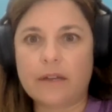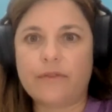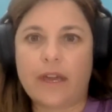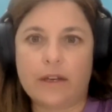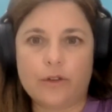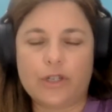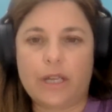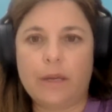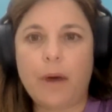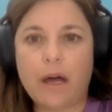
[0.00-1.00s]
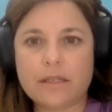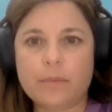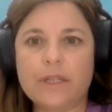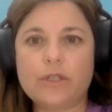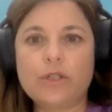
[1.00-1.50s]
of energy,
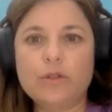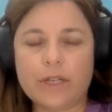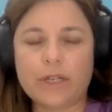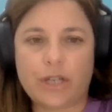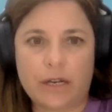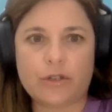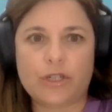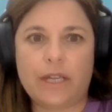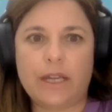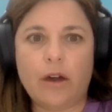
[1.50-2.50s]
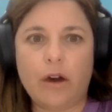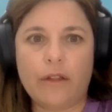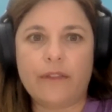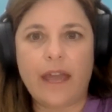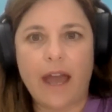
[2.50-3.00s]
possibly too much energy,
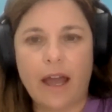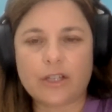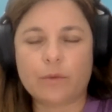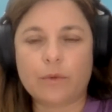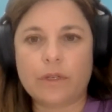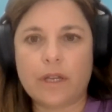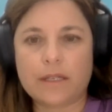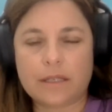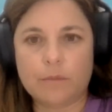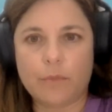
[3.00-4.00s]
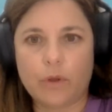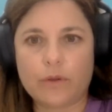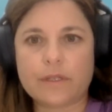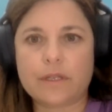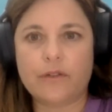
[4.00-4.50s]
on the actual nuts and
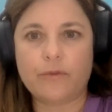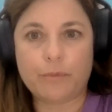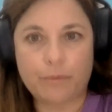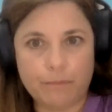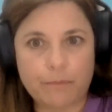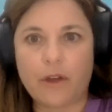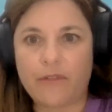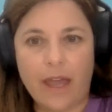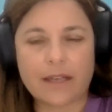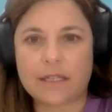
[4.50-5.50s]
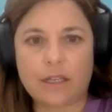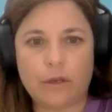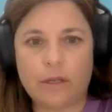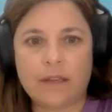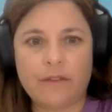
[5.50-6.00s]
bolts of
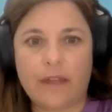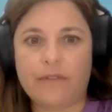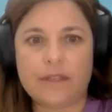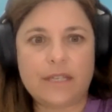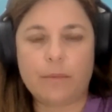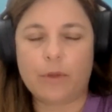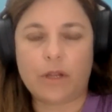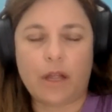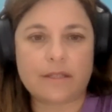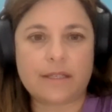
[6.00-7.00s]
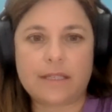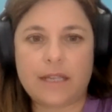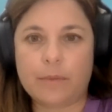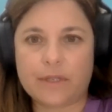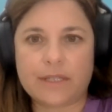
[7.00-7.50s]
executing the event, the tablecloths, the
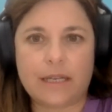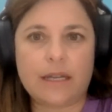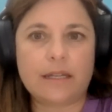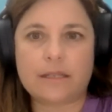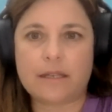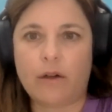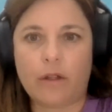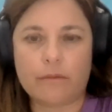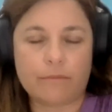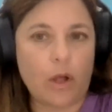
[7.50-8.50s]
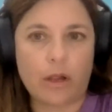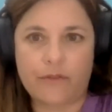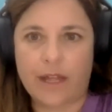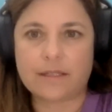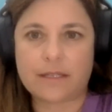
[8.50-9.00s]
table seatings, all
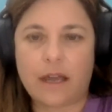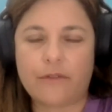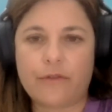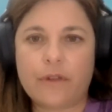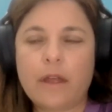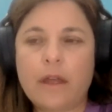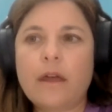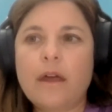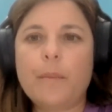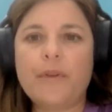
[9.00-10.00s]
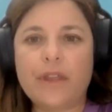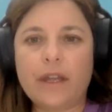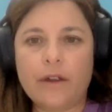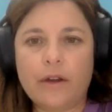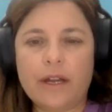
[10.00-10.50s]
of that stuff. But
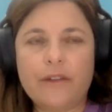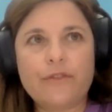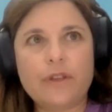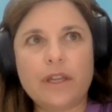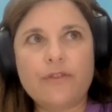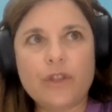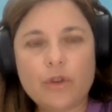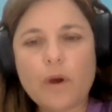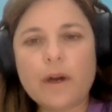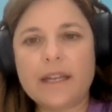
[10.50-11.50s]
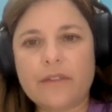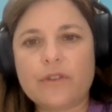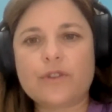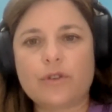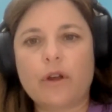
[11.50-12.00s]
if you want to get
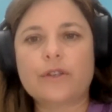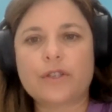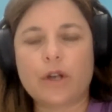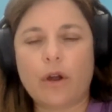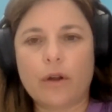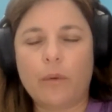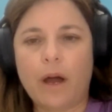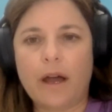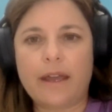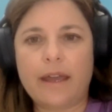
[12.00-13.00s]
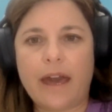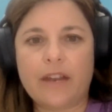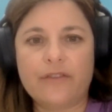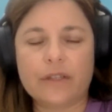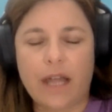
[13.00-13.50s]
the strongest ROI
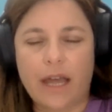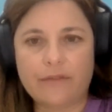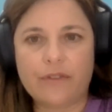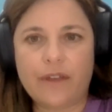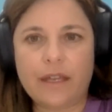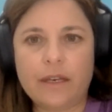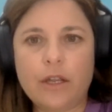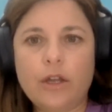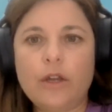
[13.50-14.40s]
out of a live event,